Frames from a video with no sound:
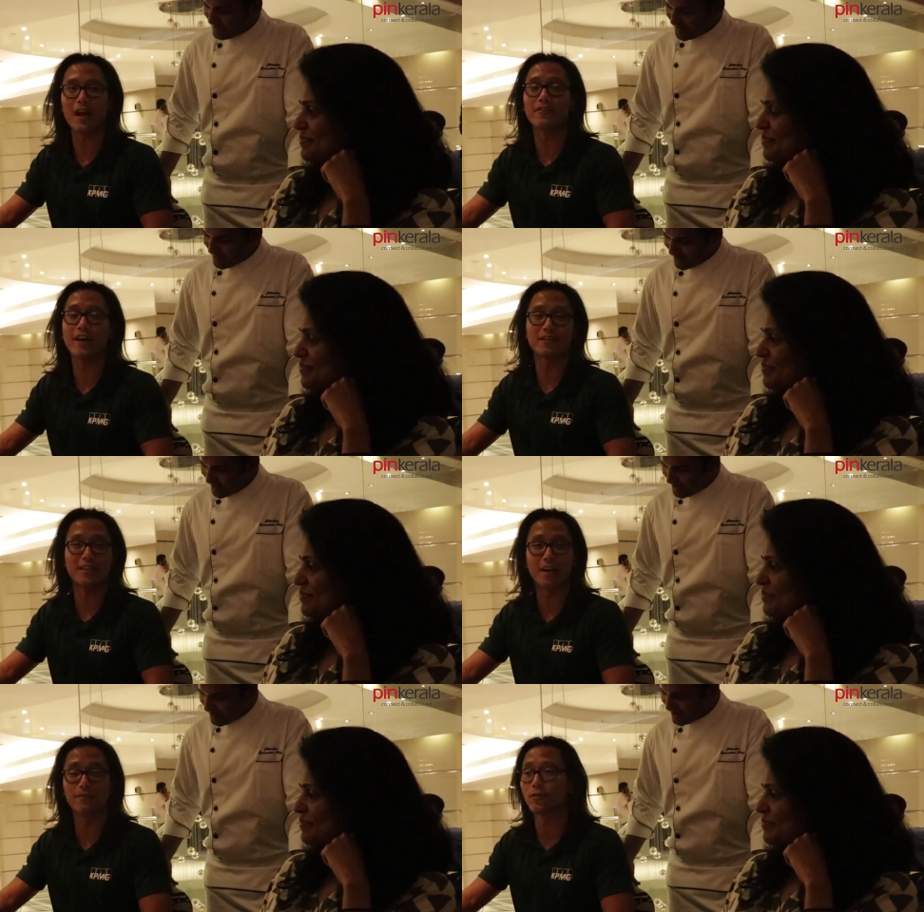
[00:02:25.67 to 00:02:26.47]
Speaker 1: I haven't had
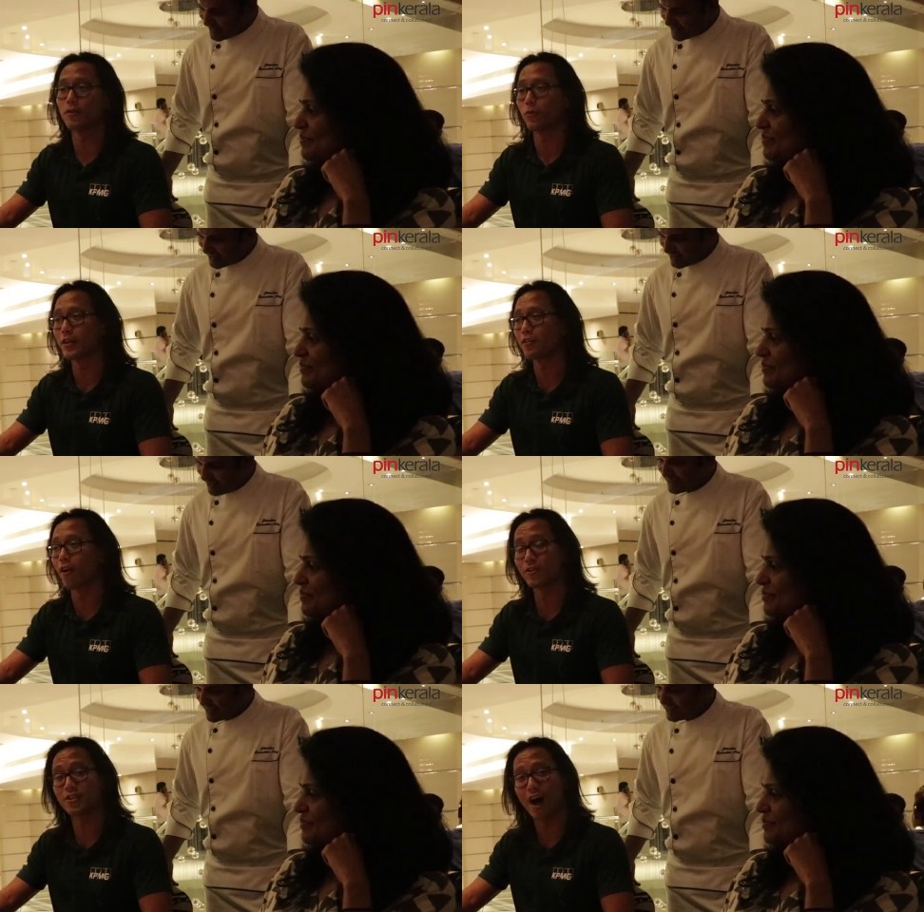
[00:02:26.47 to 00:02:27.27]
Italian food in a really
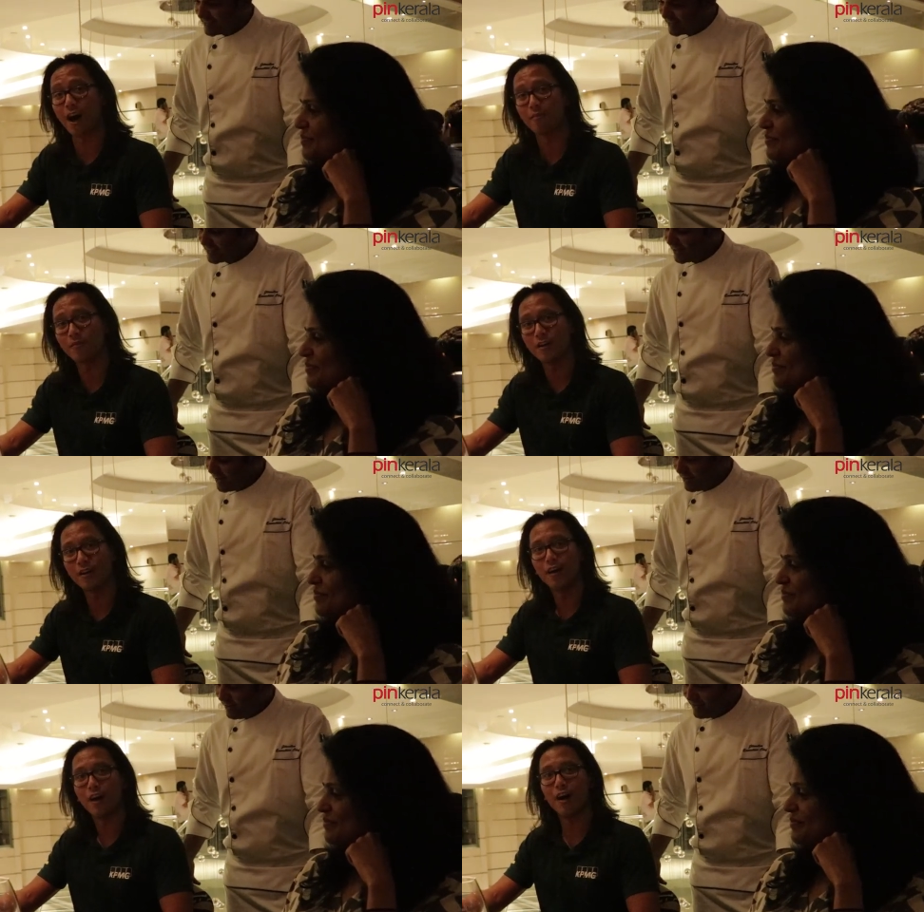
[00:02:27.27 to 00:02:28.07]
long time
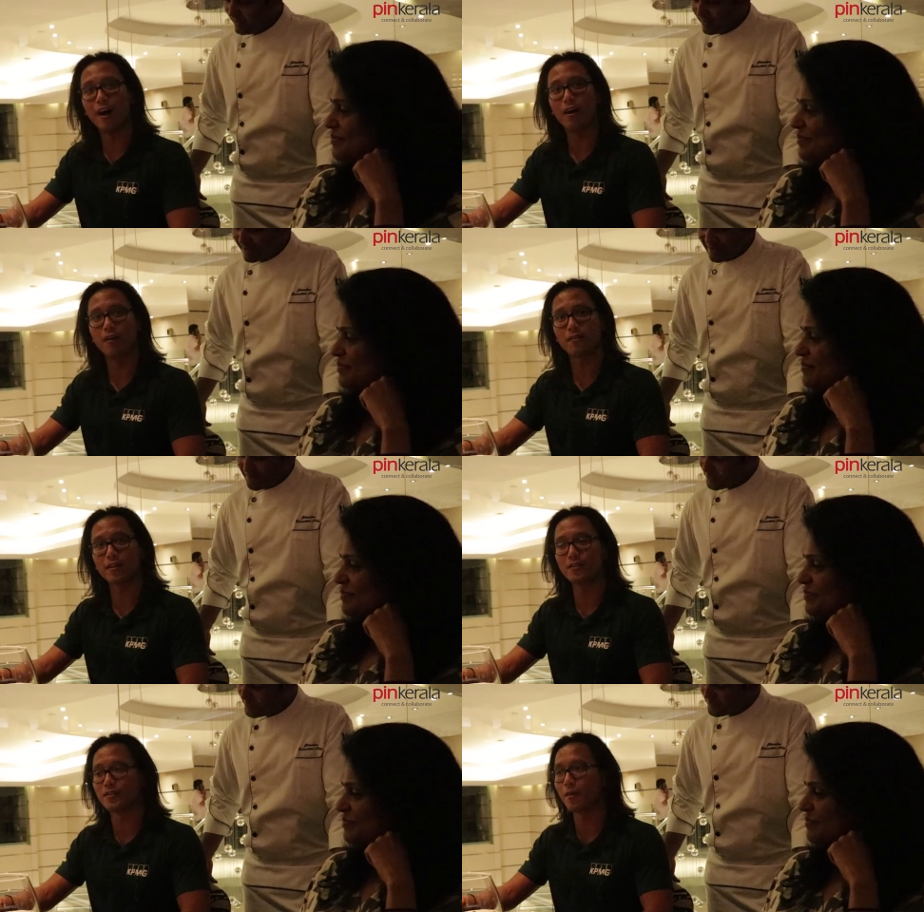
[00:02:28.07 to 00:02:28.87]
because
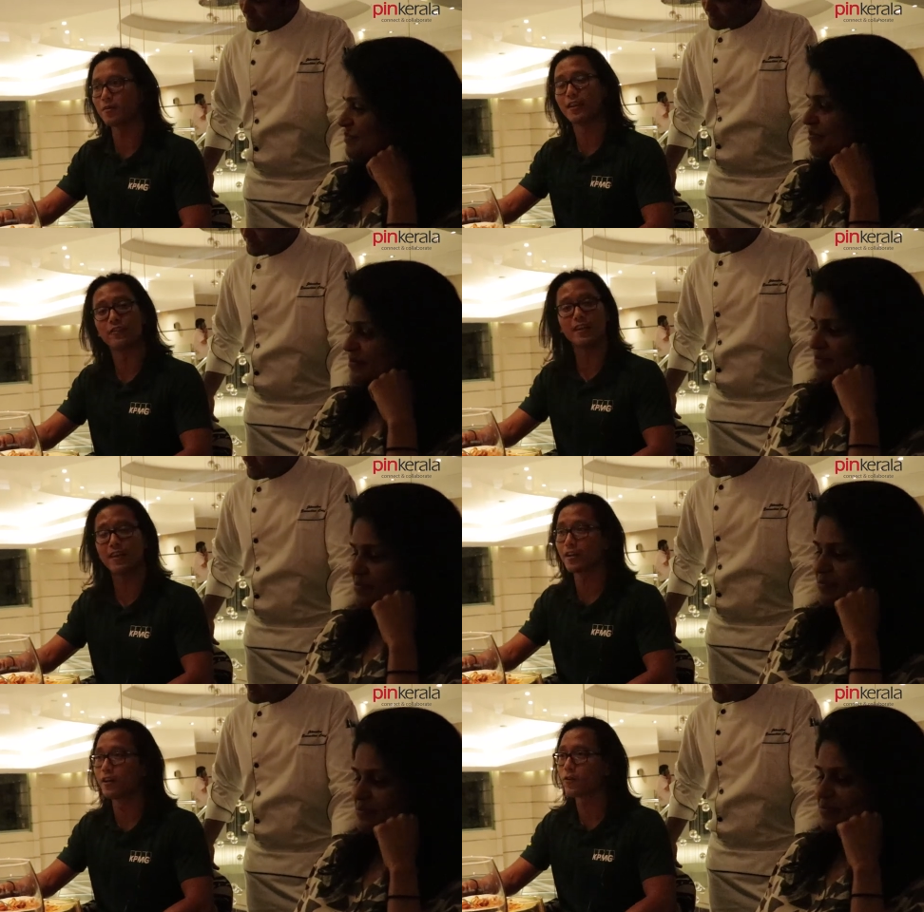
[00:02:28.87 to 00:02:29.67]
uh-huh. uh, I've been living in
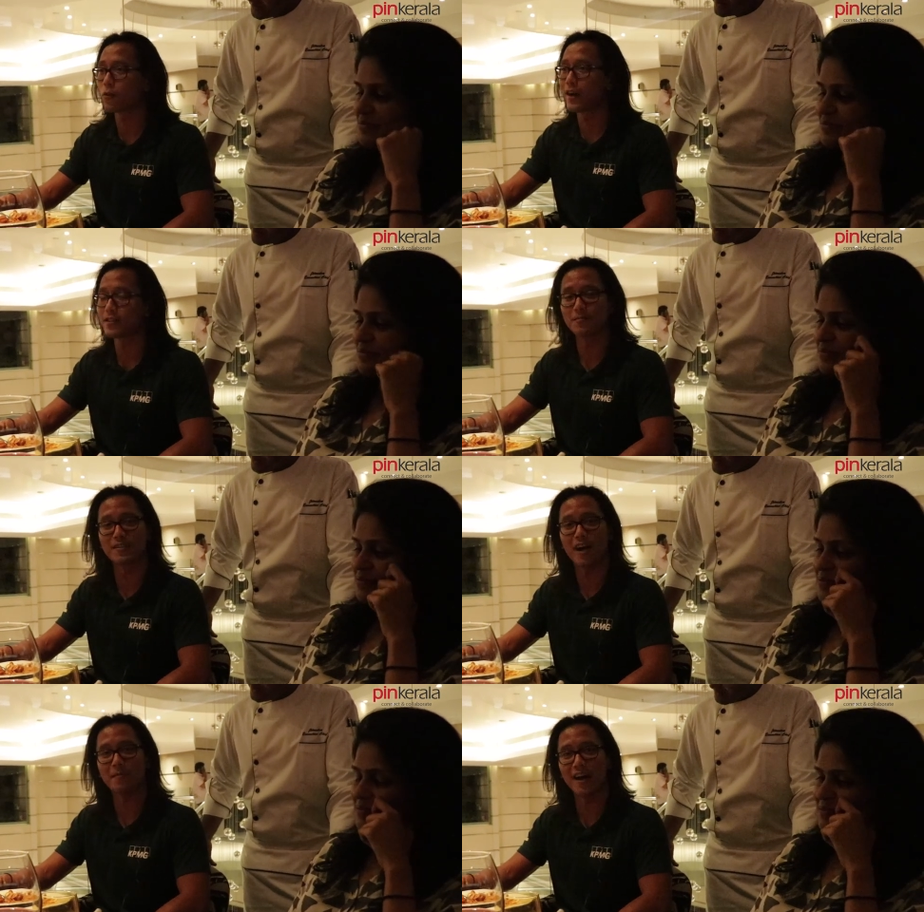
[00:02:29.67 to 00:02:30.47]
India for quite some
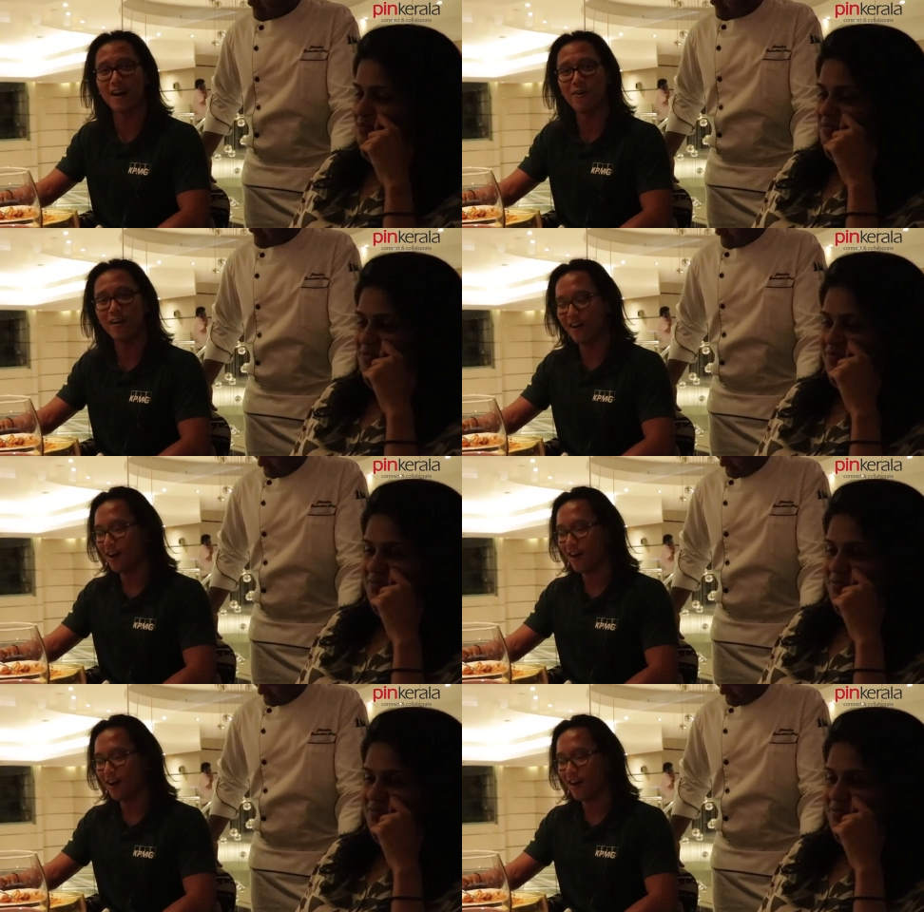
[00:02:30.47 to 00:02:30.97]
time now.